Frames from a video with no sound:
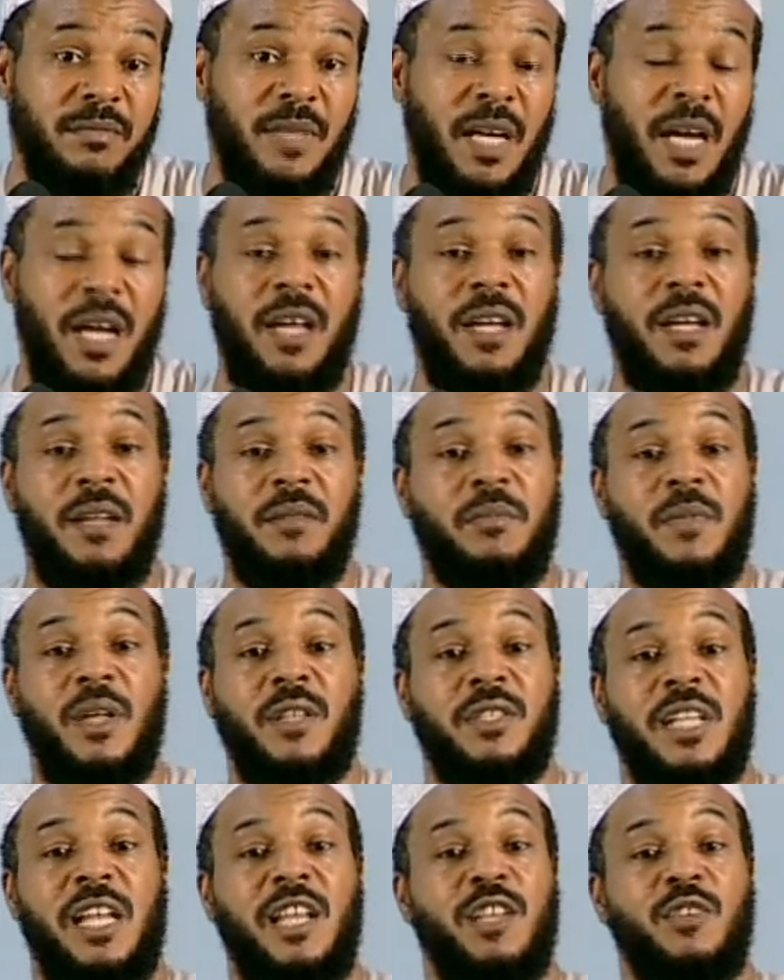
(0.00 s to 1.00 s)
I am
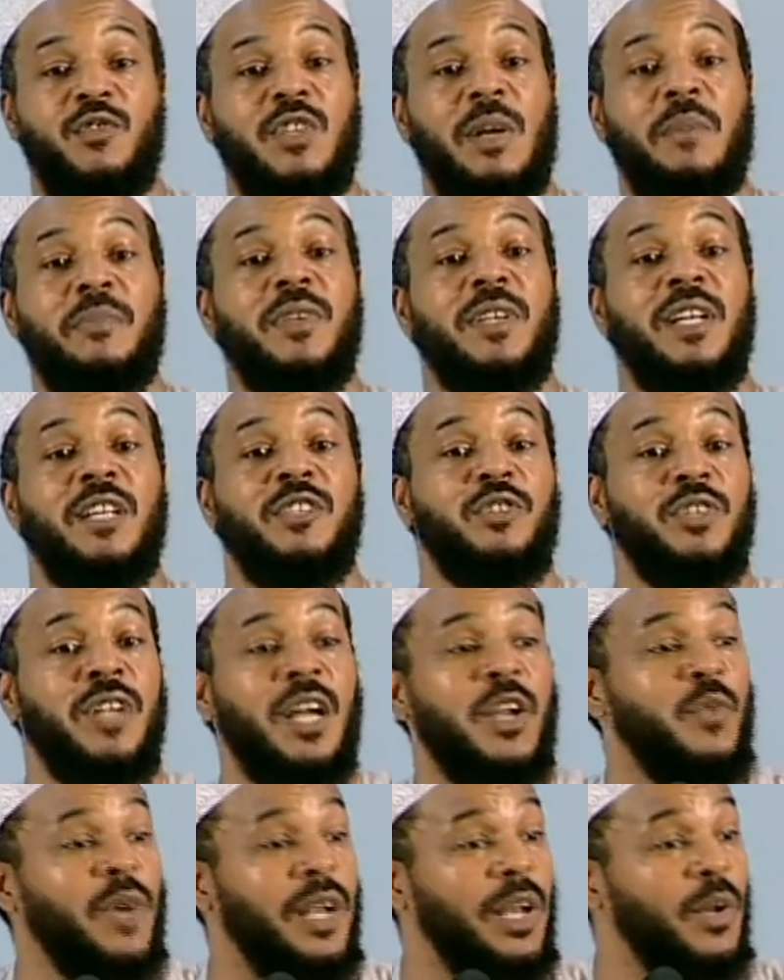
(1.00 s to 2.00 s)
not telling you something that you're
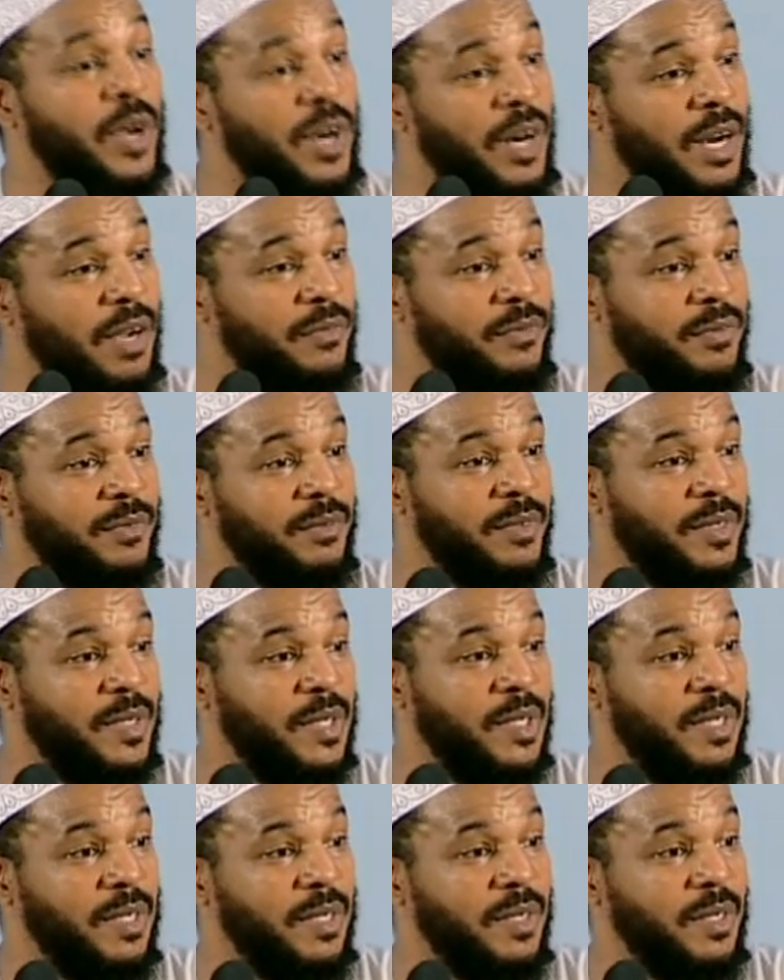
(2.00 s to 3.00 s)
not well aware of
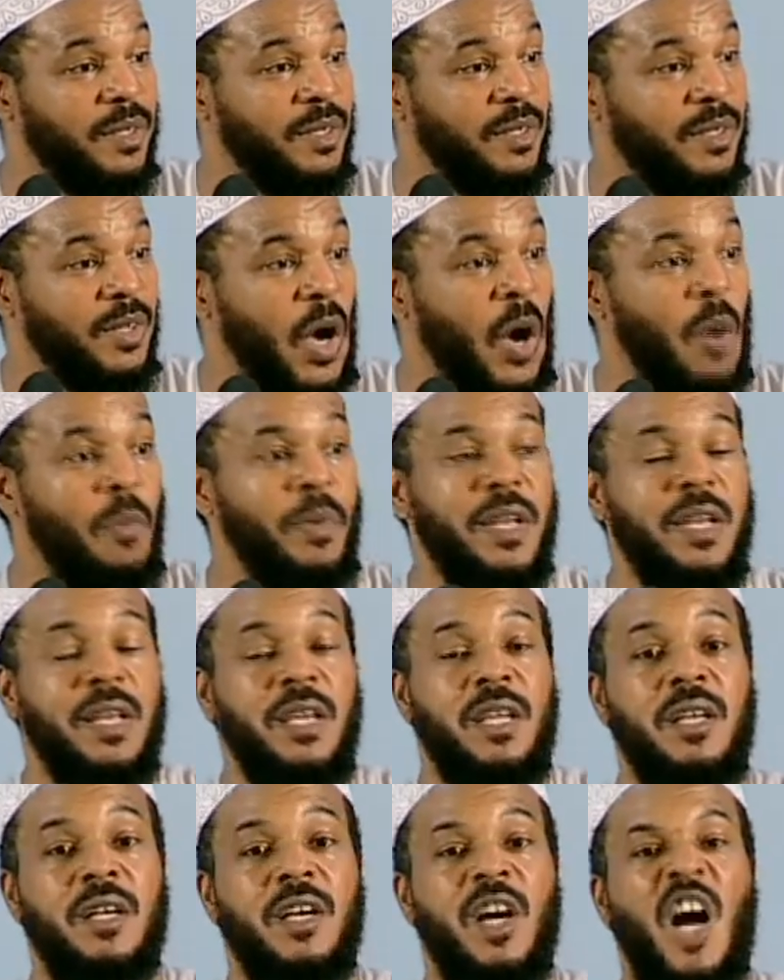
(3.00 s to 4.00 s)
how
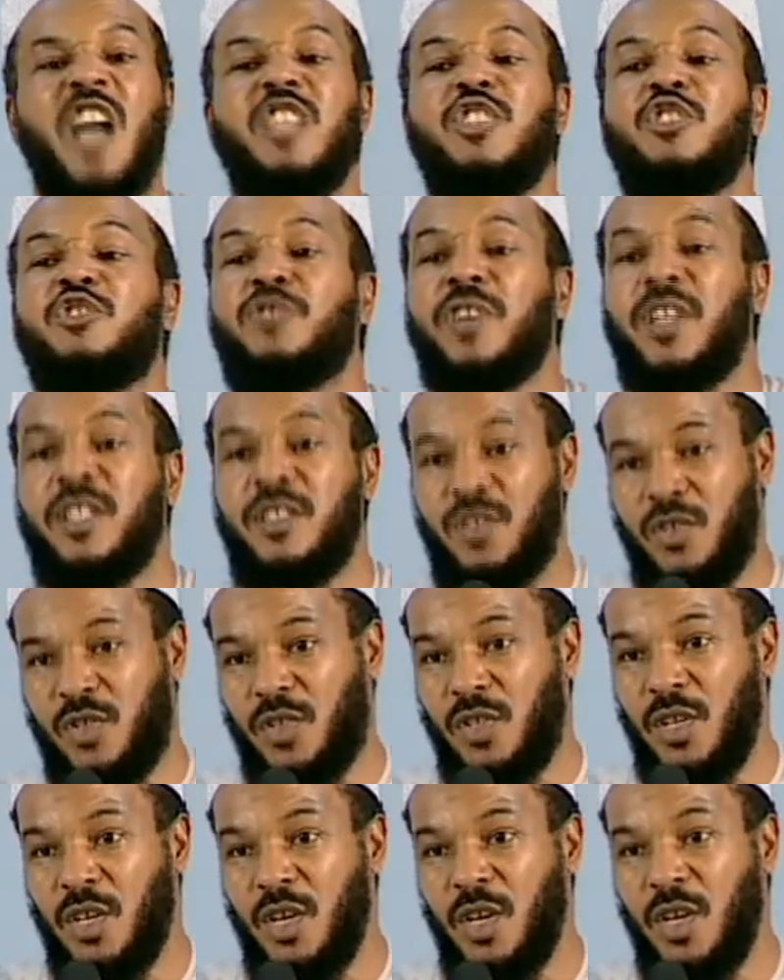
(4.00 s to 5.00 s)
many hundreds